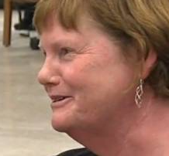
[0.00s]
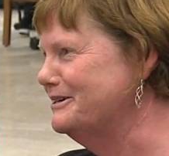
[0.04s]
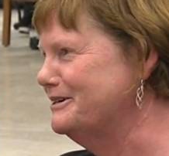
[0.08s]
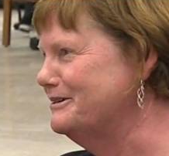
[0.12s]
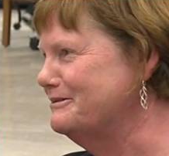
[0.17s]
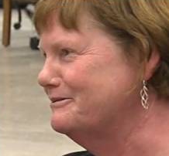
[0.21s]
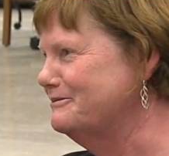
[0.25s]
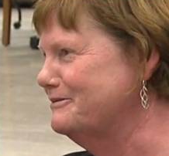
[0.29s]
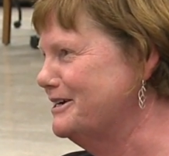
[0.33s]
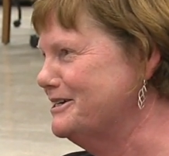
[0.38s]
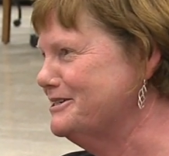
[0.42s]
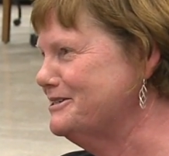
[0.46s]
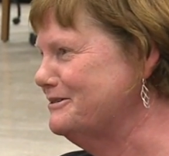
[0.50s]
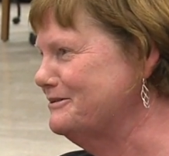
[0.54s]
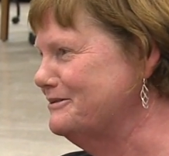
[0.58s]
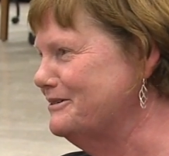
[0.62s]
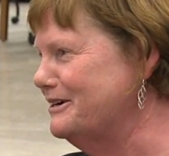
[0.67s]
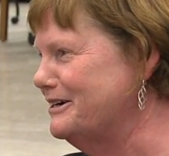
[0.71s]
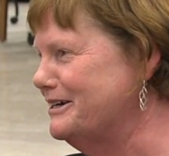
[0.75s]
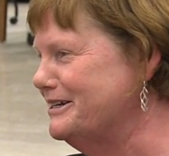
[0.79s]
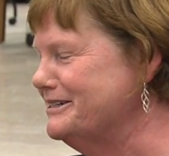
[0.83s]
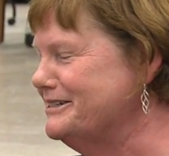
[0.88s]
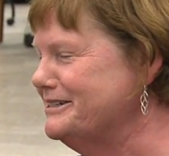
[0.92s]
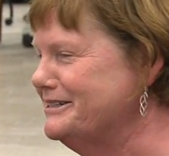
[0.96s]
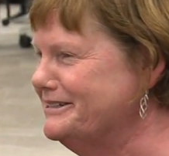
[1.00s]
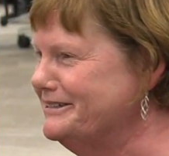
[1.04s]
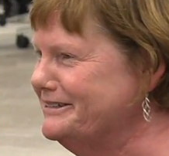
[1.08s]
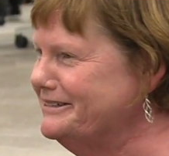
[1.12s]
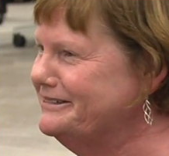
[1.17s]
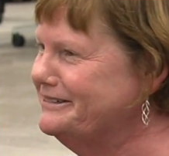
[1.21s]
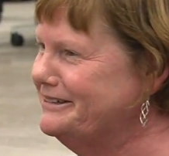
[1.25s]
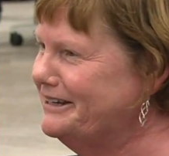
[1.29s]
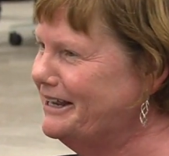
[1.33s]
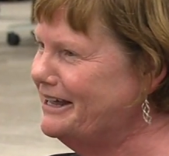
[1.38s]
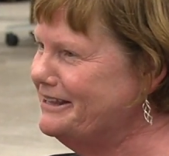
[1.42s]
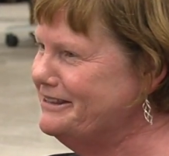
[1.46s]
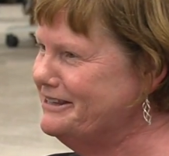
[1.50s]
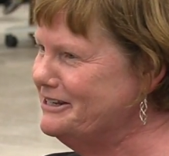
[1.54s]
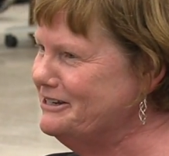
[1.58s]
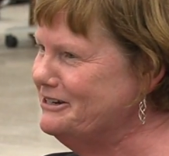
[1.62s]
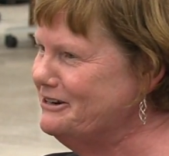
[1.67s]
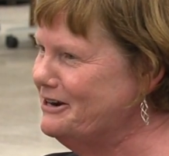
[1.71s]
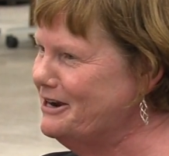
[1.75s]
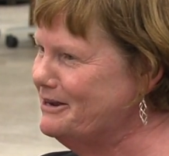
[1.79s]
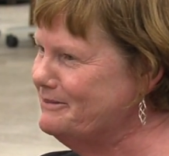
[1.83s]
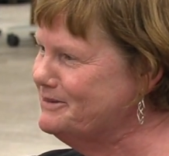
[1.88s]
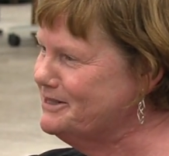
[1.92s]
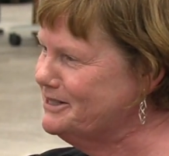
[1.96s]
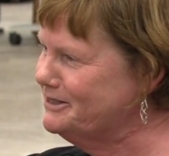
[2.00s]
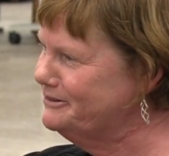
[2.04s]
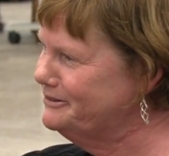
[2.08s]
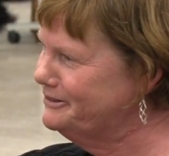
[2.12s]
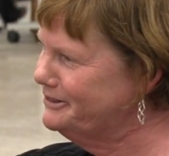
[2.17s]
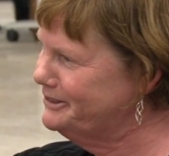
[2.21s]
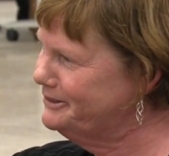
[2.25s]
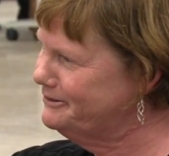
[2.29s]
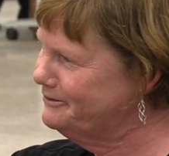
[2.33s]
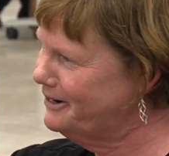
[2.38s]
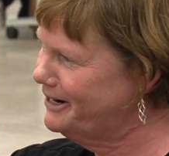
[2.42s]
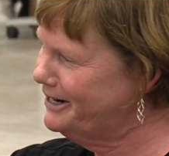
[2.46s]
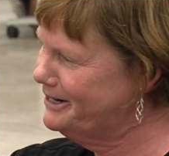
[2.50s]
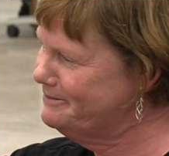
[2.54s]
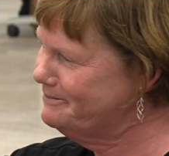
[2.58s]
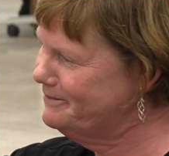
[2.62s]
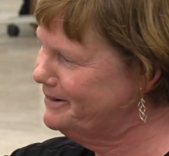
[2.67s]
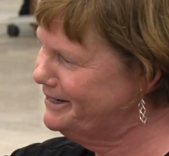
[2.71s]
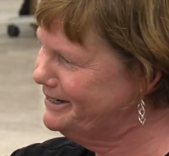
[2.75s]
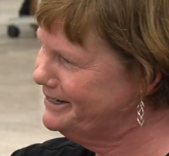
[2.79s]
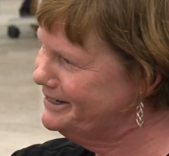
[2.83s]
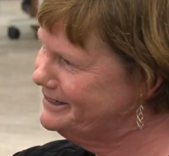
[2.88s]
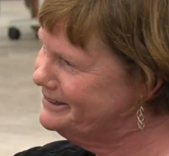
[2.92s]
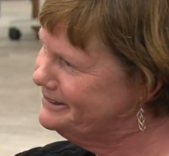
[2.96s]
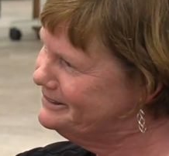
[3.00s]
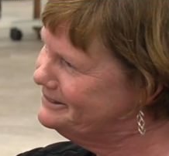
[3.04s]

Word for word: a restaurant. Mm -hmm. And I think you're absolutely right, Mike.